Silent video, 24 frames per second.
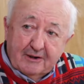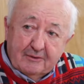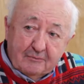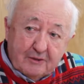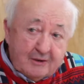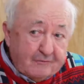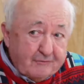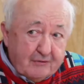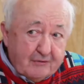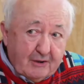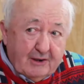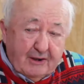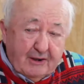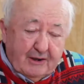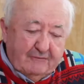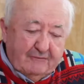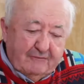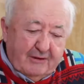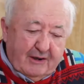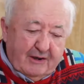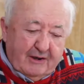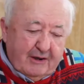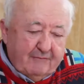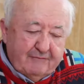
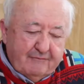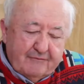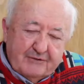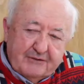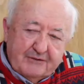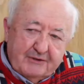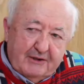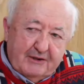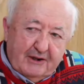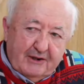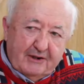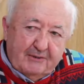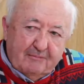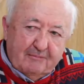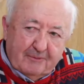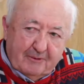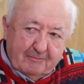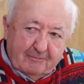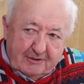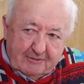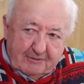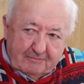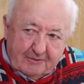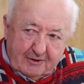I haven't seen any
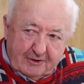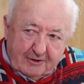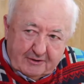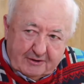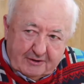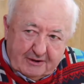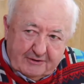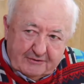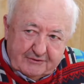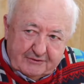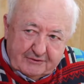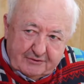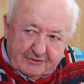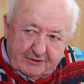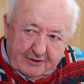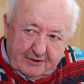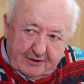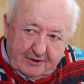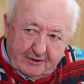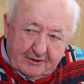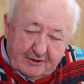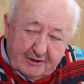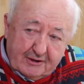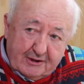public broadcasts at
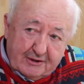all.